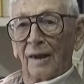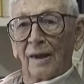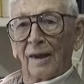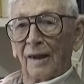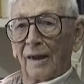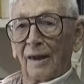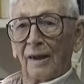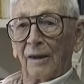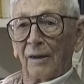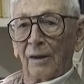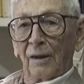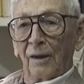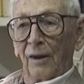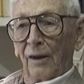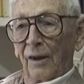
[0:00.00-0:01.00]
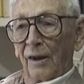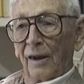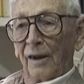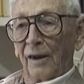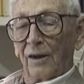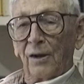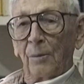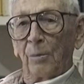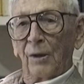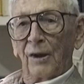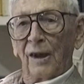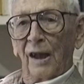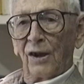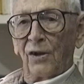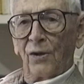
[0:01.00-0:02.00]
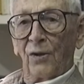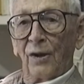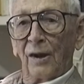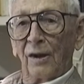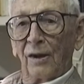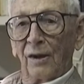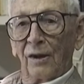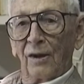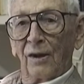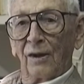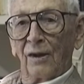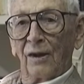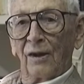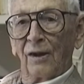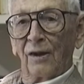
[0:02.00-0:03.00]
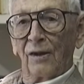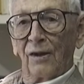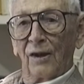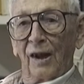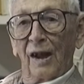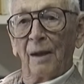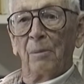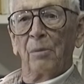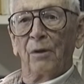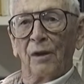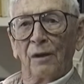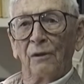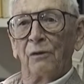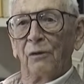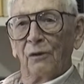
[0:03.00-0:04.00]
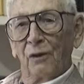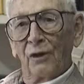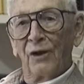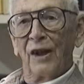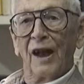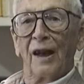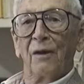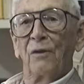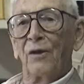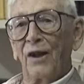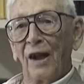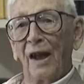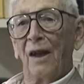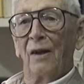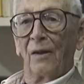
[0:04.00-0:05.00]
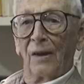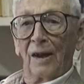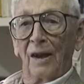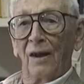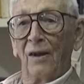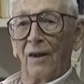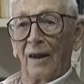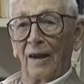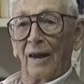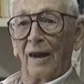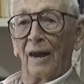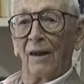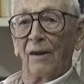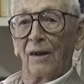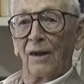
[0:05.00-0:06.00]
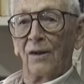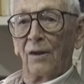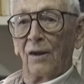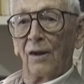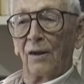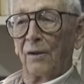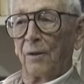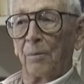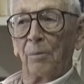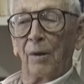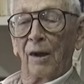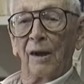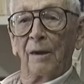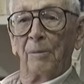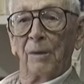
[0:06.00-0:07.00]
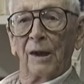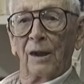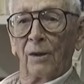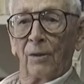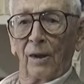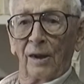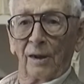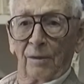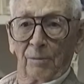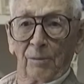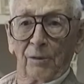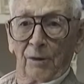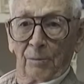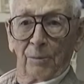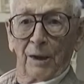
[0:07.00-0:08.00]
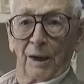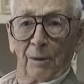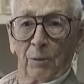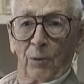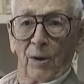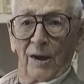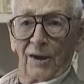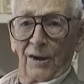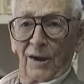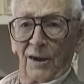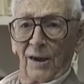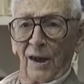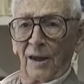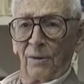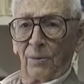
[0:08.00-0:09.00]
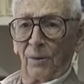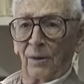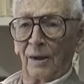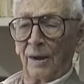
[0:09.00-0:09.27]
and and it's a pedestrian type of downtown area now, it's, it's apparently being quite become quite successful.